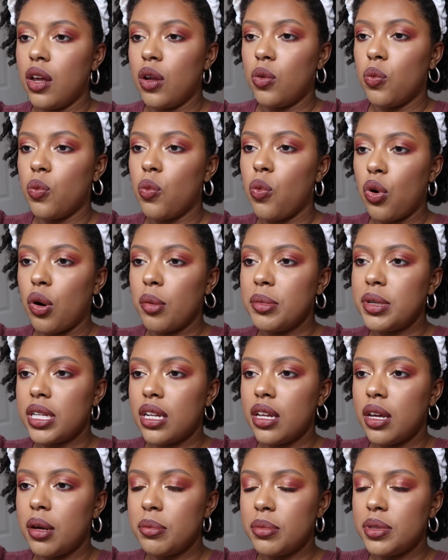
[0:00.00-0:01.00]
and warm it
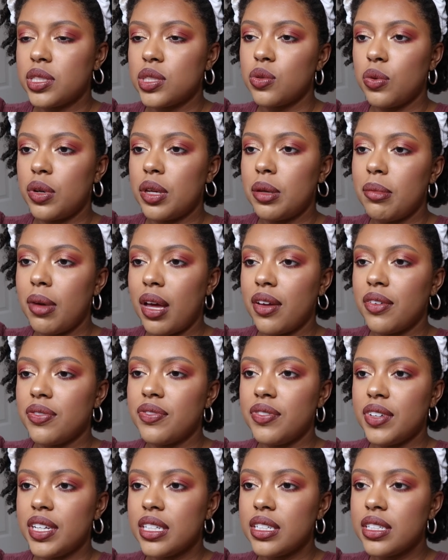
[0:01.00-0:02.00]
up between my
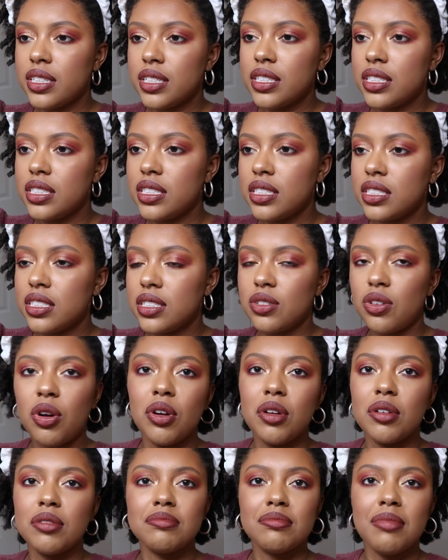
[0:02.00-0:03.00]
fingers
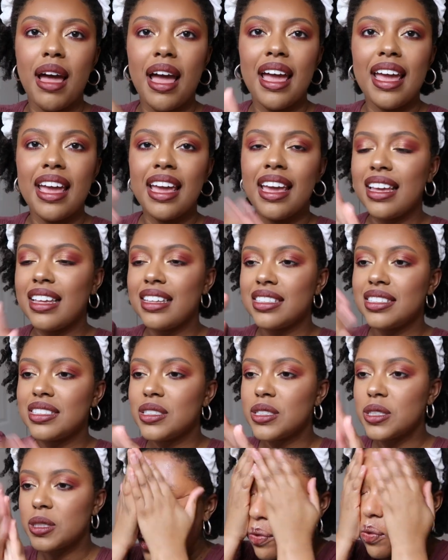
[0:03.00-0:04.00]
or my
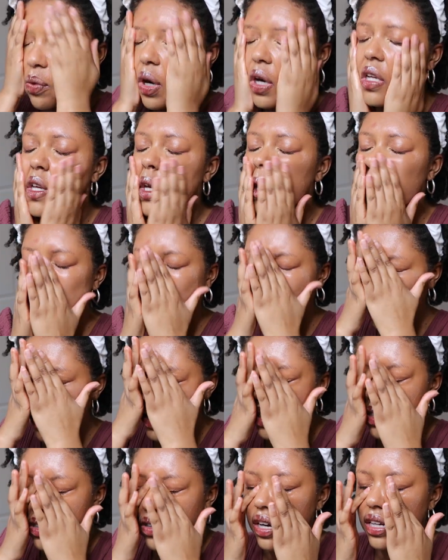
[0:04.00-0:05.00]
hands and work it
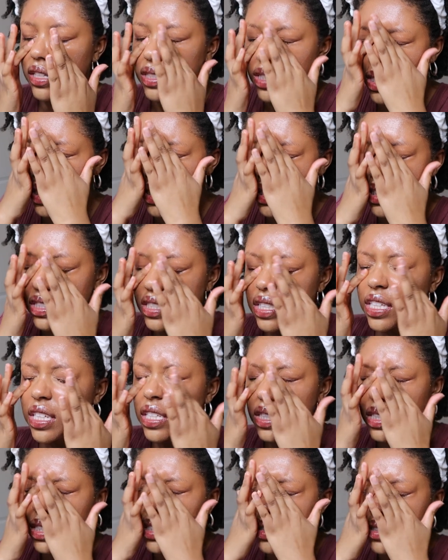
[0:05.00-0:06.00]
all across the
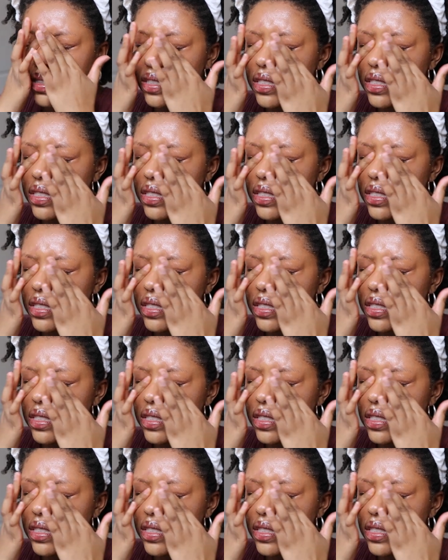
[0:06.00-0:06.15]
skin,